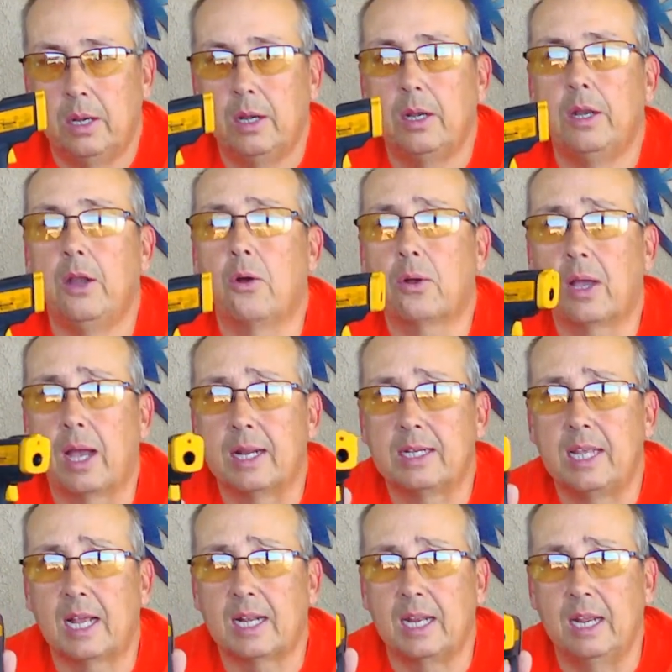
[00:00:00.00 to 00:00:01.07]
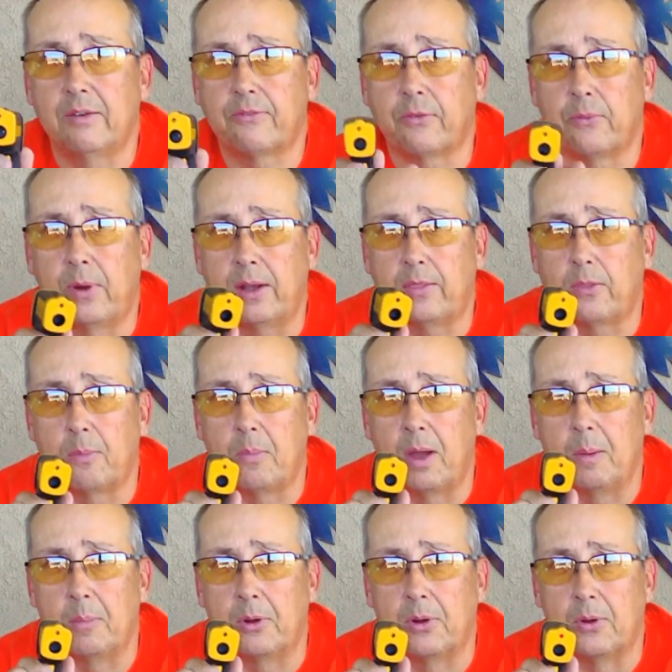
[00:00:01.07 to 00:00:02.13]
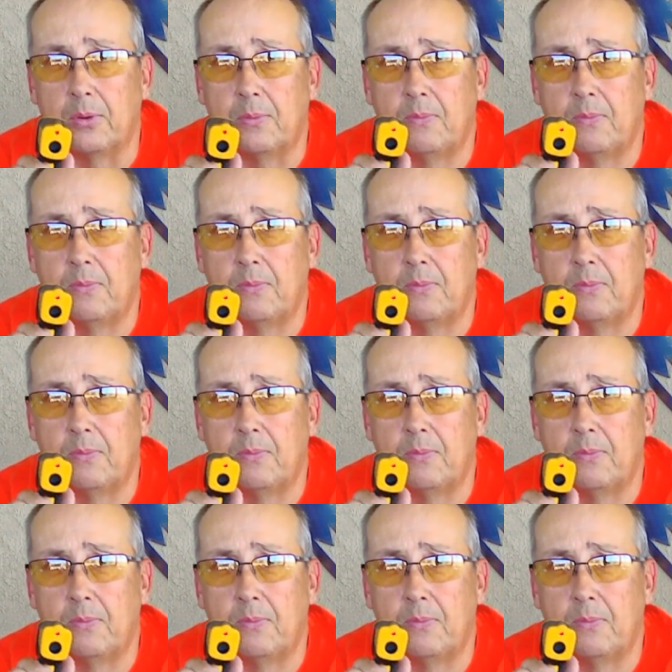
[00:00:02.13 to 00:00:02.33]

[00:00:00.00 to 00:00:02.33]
No contact infrared thermometer.